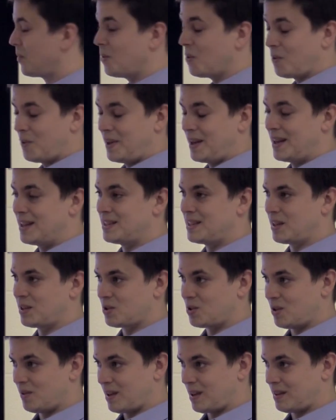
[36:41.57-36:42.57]
cool thing is
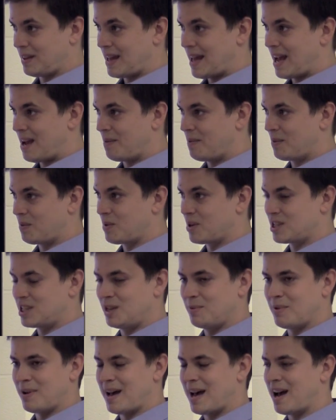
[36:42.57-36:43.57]
sort of like that
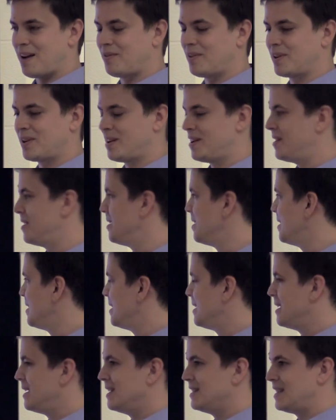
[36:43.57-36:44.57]
question about Africa
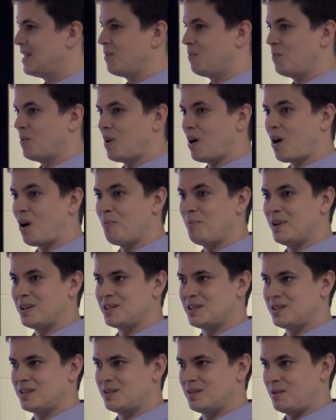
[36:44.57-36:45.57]
is that our
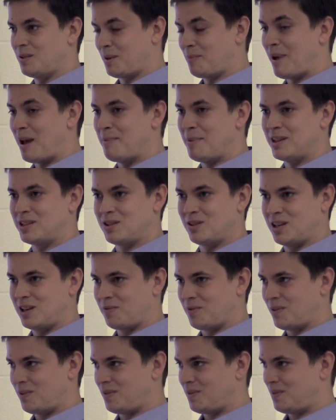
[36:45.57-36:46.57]
bits, like my bits, are
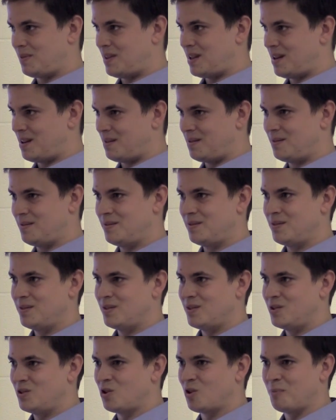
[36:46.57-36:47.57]
different than
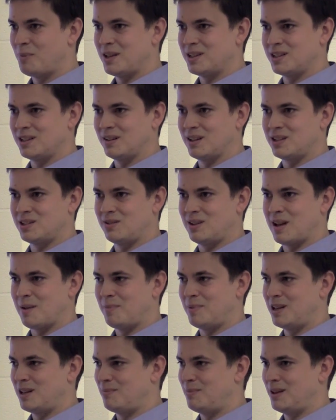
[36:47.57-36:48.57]
your bits unless you
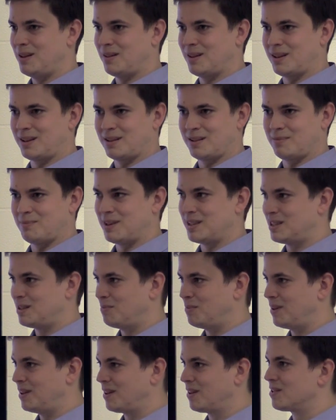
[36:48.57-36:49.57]
happen to be like my
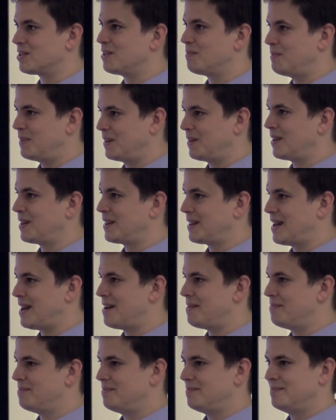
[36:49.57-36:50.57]
sibling or something like
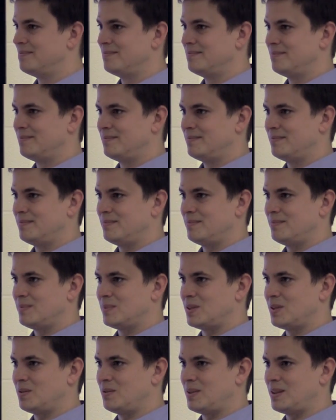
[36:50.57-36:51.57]
that.
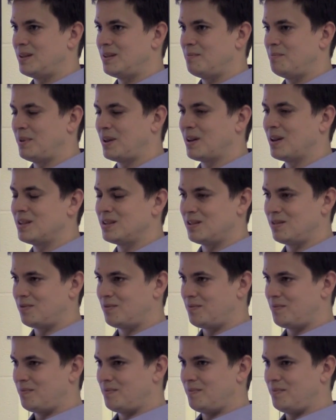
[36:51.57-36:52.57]
So that because of